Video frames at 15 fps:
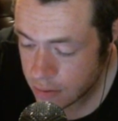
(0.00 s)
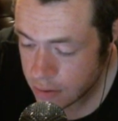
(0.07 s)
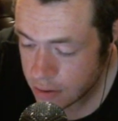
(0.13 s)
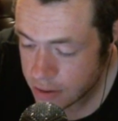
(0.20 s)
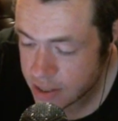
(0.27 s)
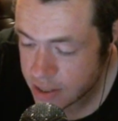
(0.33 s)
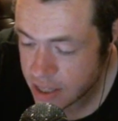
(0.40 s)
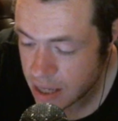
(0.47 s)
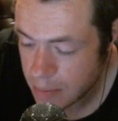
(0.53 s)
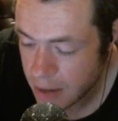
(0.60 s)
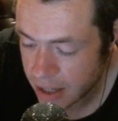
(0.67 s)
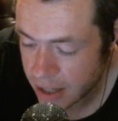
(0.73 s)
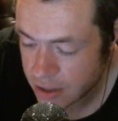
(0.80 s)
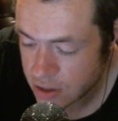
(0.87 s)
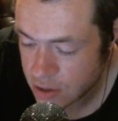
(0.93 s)

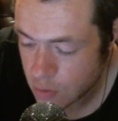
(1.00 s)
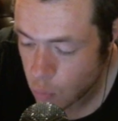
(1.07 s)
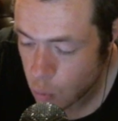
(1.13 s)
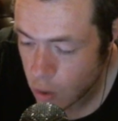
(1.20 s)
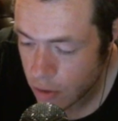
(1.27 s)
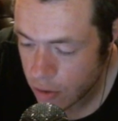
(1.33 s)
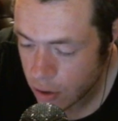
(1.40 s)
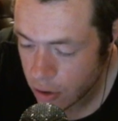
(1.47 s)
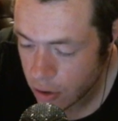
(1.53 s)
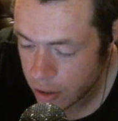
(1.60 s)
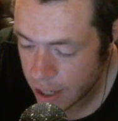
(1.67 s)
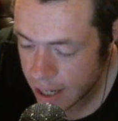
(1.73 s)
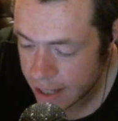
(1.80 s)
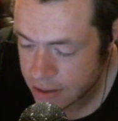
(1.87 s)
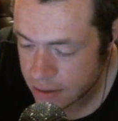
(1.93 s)
DMX, Where the Hood
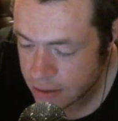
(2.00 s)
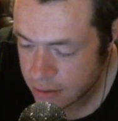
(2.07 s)
At.